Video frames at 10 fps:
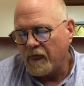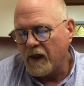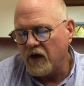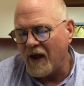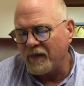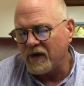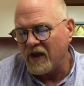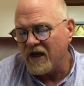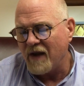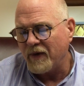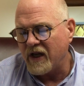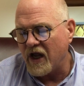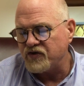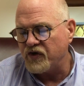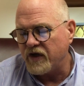Then
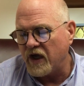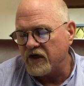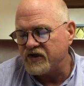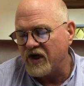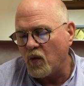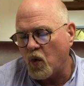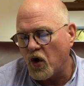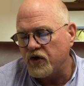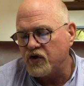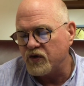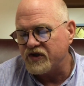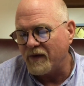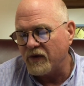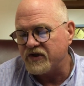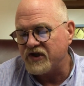Nebuchadnezzar the king sent word to
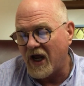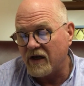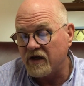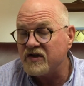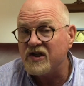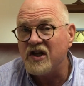assemble the satraps.